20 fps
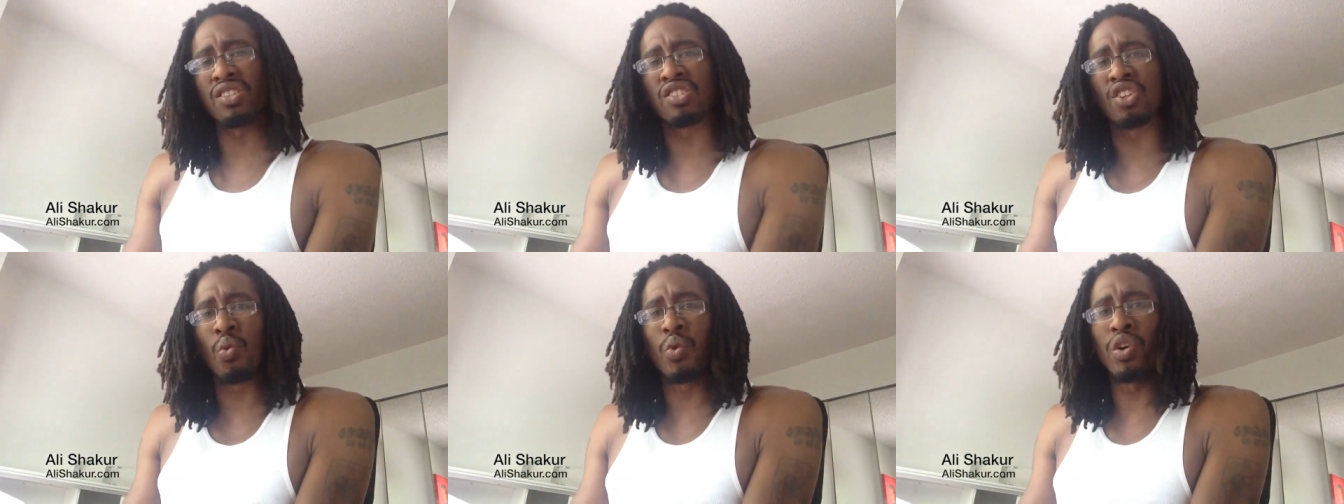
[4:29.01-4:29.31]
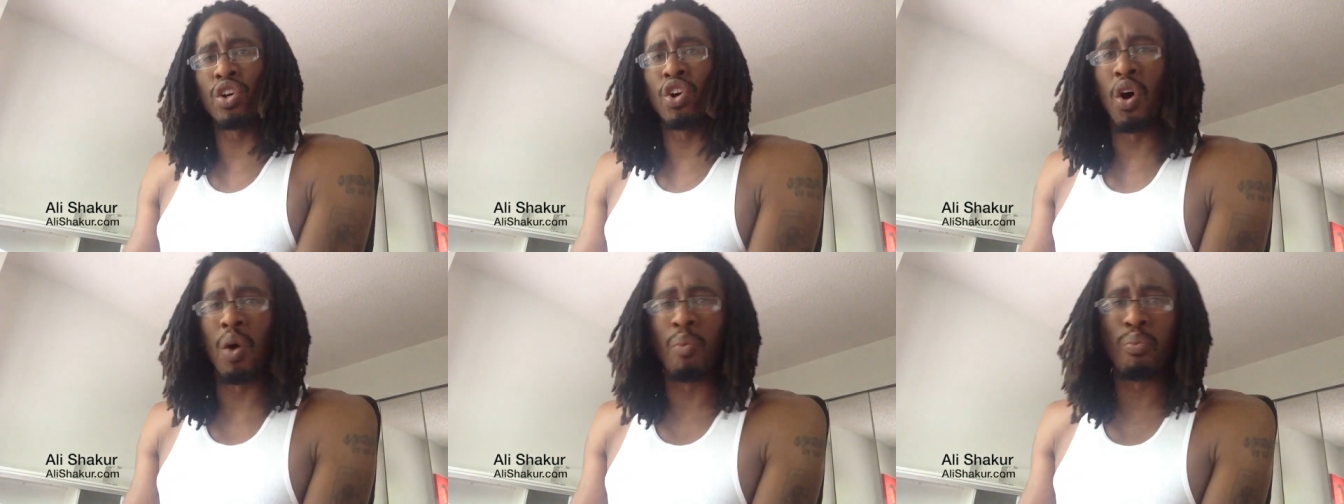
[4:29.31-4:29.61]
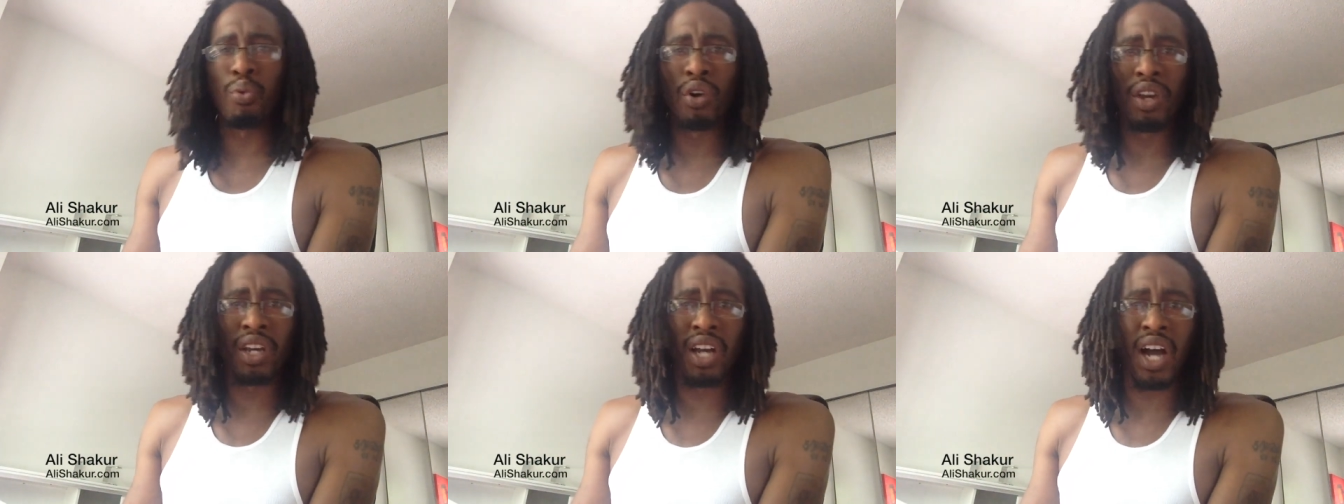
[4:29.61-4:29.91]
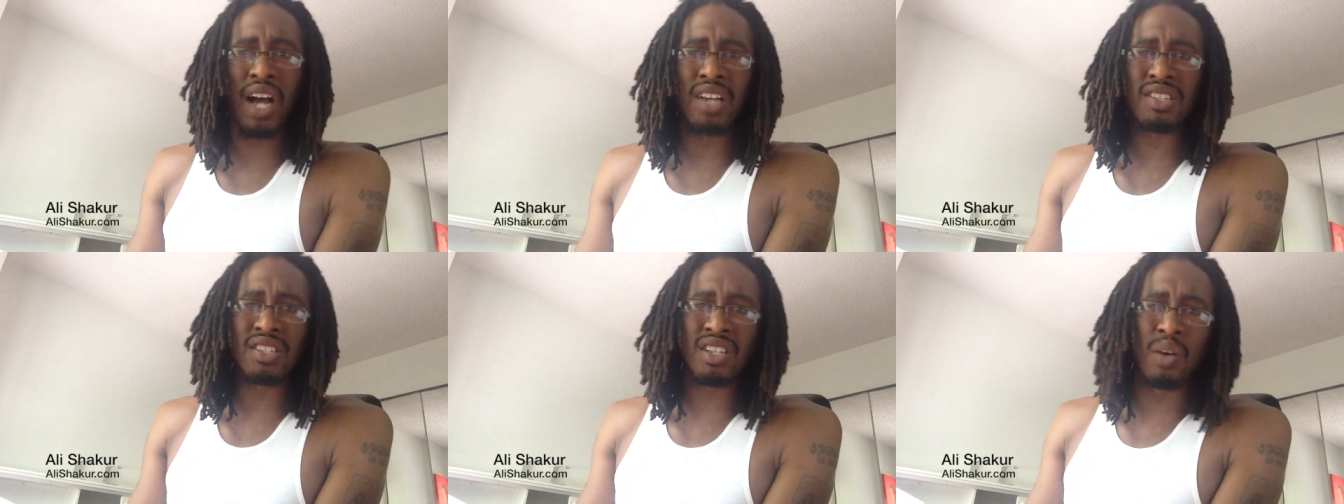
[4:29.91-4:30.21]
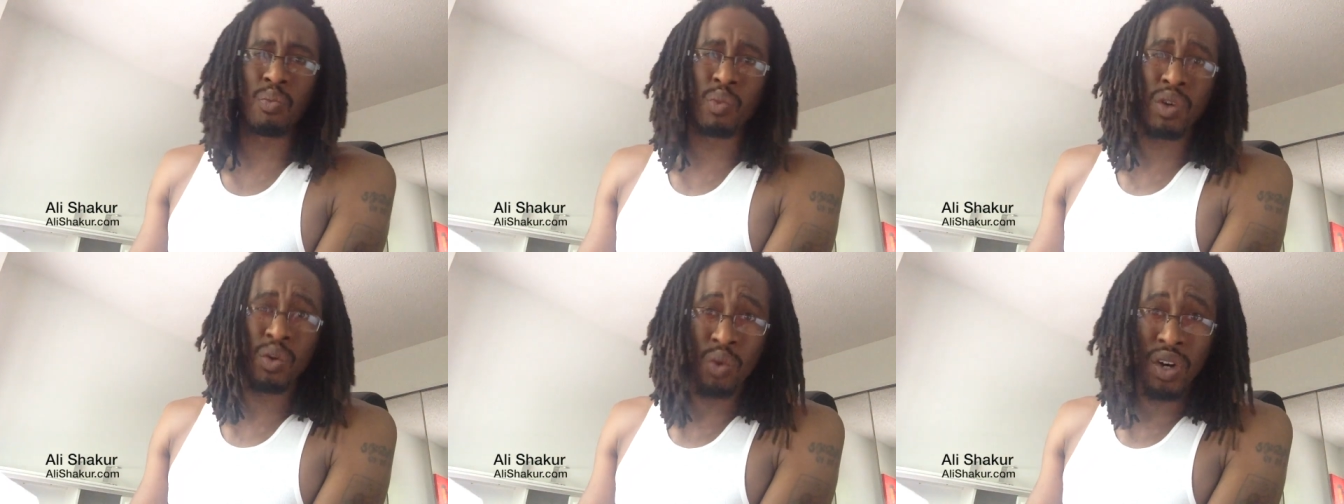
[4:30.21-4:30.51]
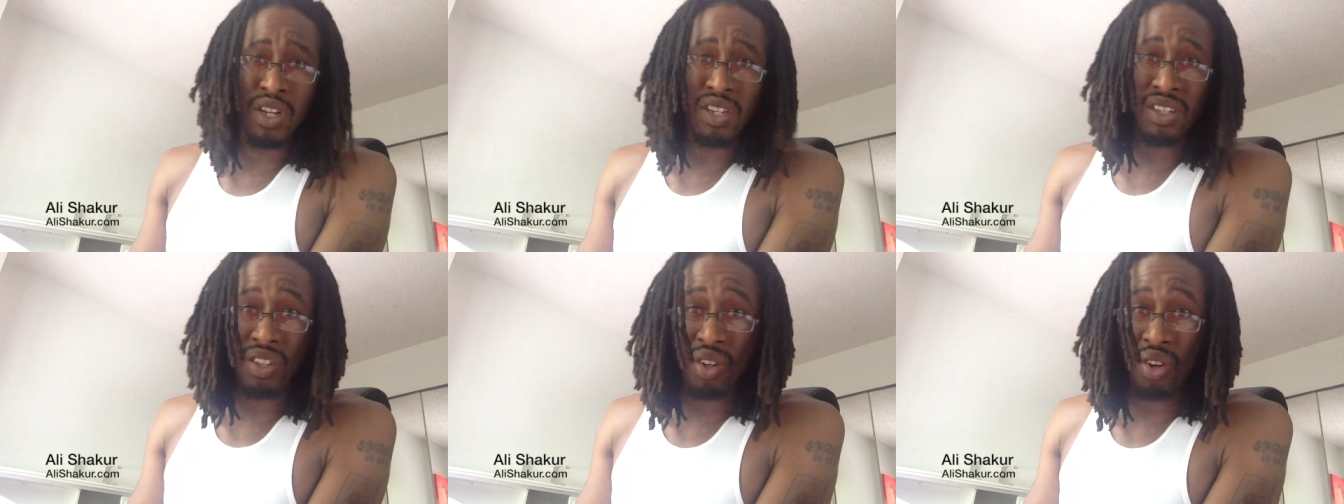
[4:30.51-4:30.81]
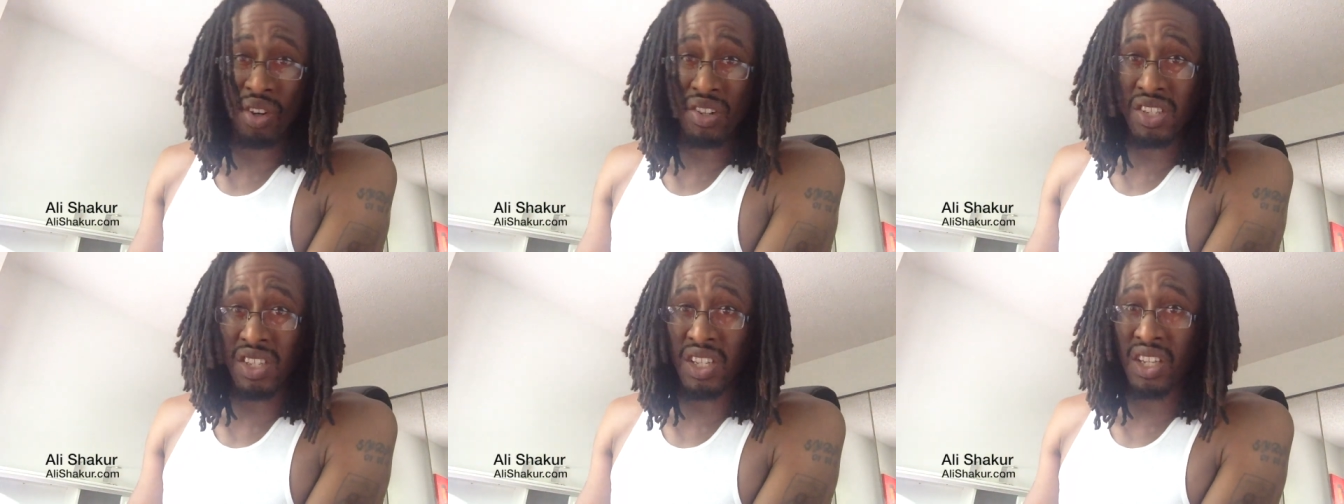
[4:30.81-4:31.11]
So we gonna boycott something we wasn't
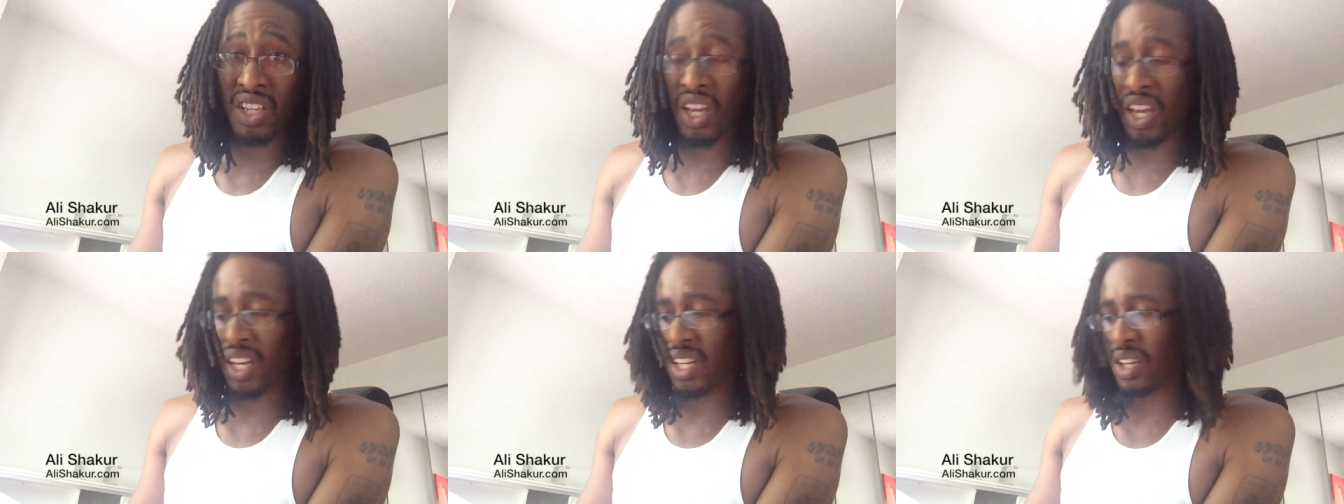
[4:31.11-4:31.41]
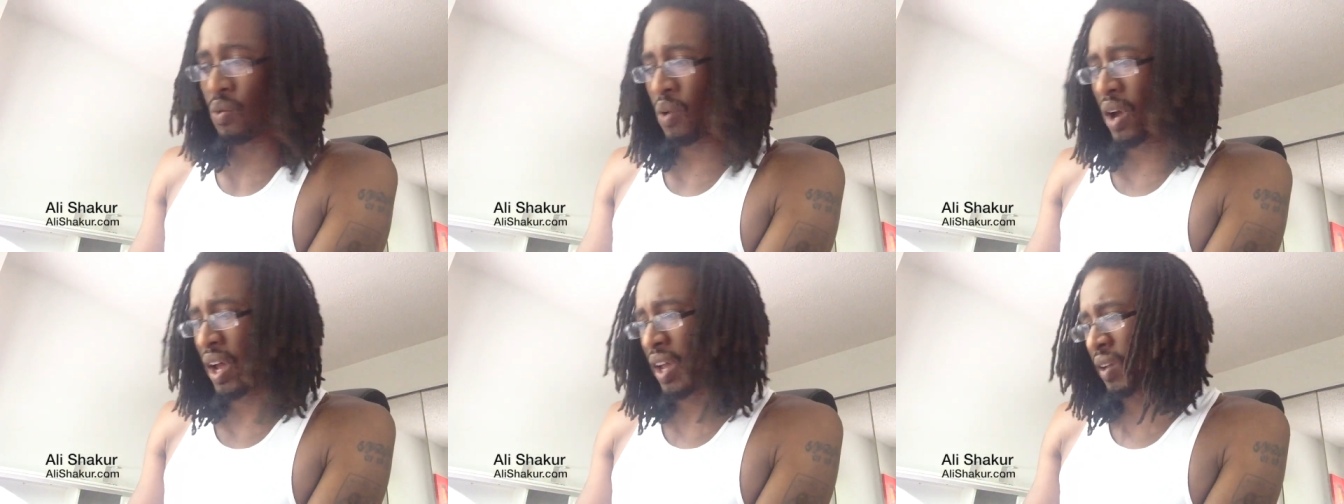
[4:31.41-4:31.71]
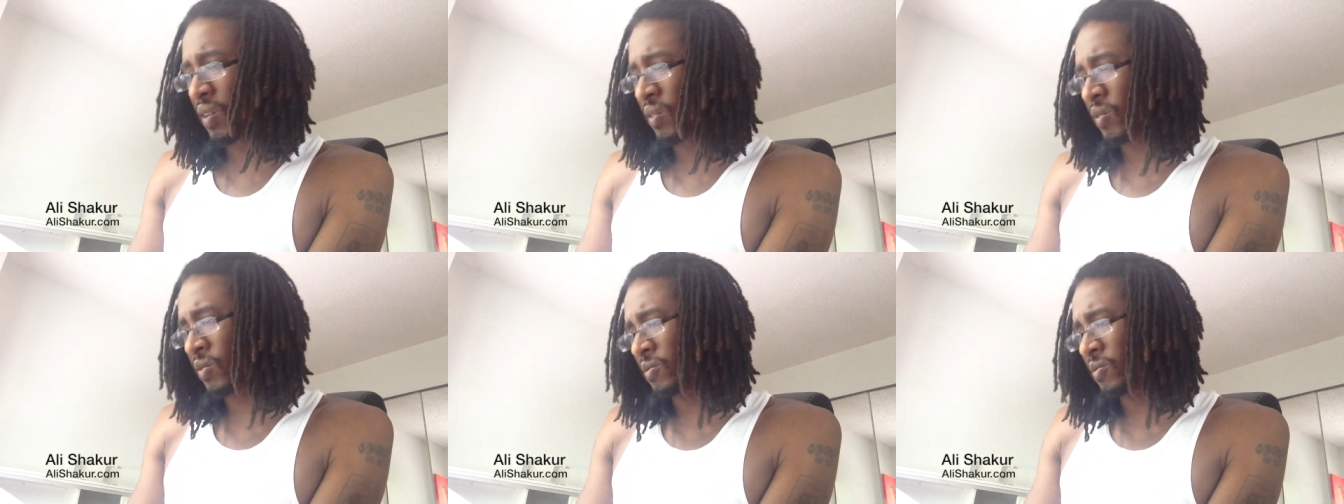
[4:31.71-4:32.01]
gonna see anyway.